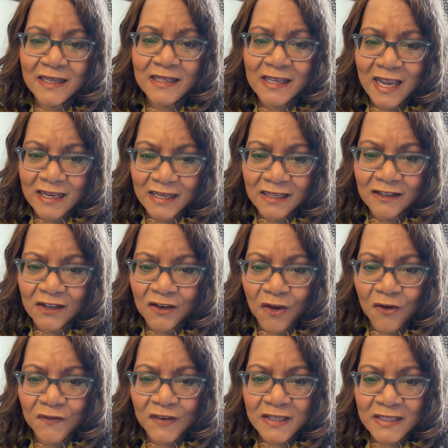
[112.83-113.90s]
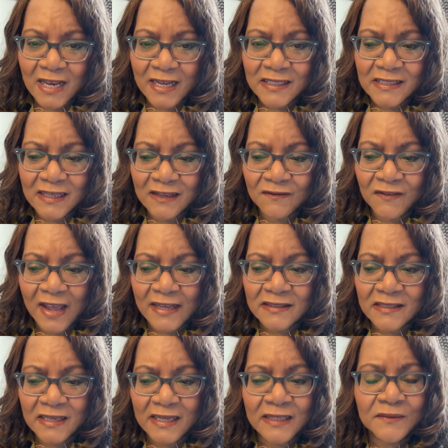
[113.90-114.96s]
getting the COVID nineteen
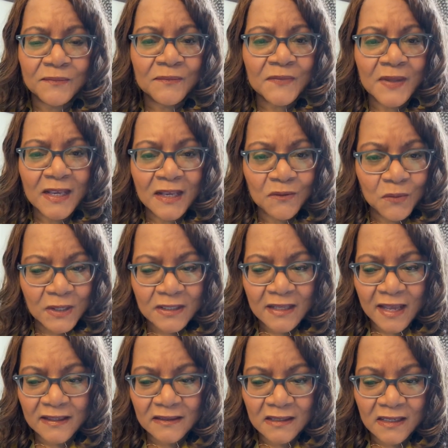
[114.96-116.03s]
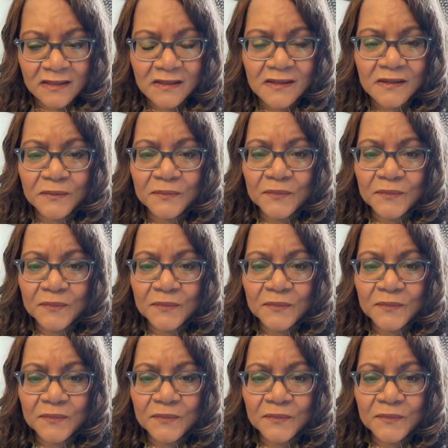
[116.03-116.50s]
vaccine, it went like this.